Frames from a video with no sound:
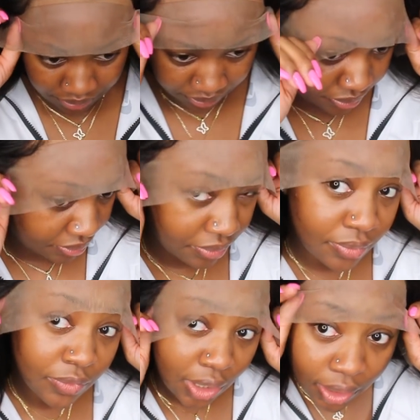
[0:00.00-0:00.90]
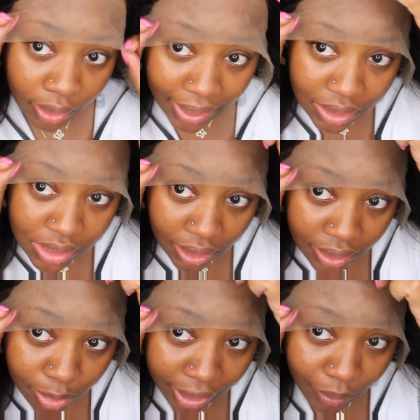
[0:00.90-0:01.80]
ahead and added an elastic band
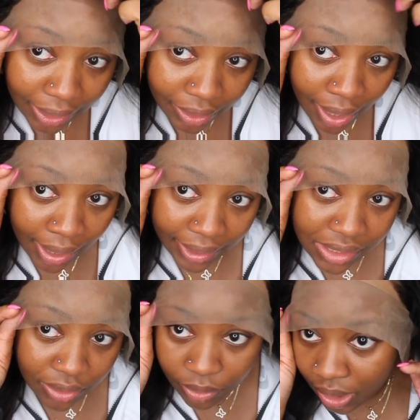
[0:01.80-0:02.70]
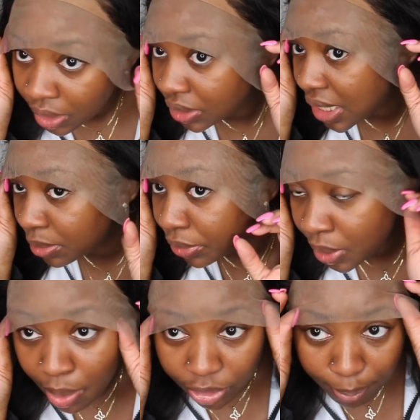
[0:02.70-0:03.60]
off camera. This is what the
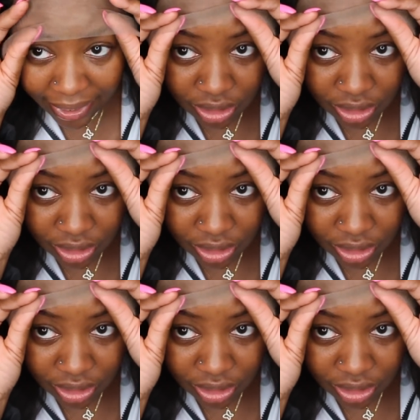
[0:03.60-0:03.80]
wig looks